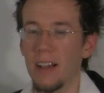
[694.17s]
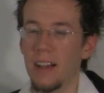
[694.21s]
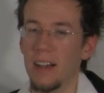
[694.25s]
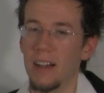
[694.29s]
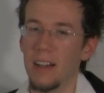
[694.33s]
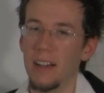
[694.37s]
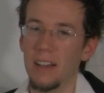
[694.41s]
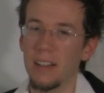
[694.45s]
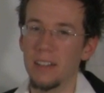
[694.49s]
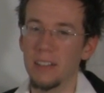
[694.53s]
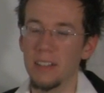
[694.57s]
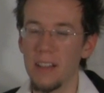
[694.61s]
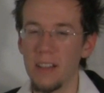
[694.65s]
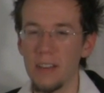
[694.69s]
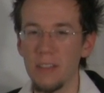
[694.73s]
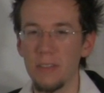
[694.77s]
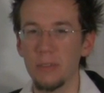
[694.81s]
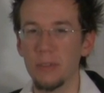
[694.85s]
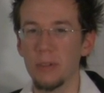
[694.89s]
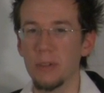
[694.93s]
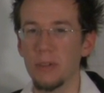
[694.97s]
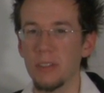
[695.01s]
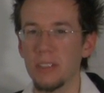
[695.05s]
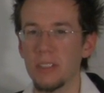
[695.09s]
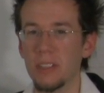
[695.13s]
A lot
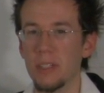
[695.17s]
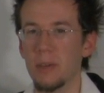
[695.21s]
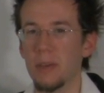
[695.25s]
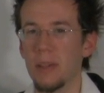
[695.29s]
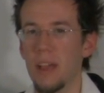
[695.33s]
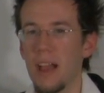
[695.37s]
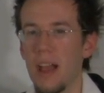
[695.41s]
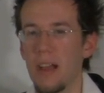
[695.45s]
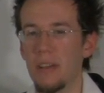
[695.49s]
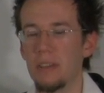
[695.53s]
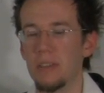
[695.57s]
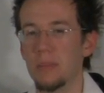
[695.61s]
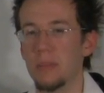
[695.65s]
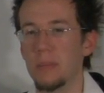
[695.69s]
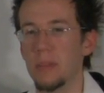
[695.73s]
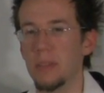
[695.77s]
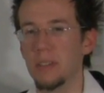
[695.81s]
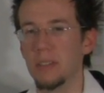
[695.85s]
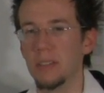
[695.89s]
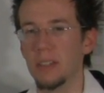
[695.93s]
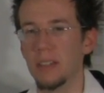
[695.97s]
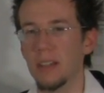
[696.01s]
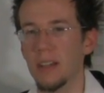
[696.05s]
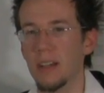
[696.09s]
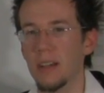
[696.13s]
of rules that we have in
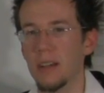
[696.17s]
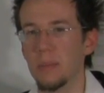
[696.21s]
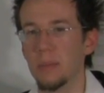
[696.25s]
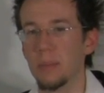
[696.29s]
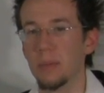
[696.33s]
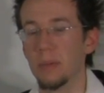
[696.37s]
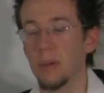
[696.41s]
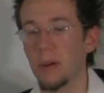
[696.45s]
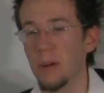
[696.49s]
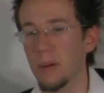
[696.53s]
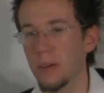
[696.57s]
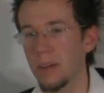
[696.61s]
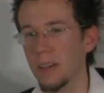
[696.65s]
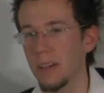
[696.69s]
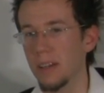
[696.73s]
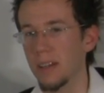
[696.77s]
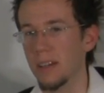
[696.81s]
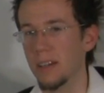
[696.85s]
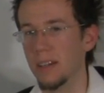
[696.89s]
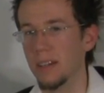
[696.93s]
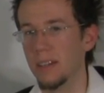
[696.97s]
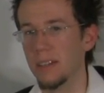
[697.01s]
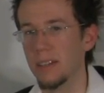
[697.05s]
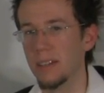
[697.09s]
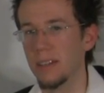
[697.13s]
music are
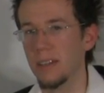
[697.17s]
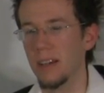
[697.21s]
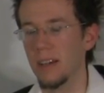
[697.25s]
broken,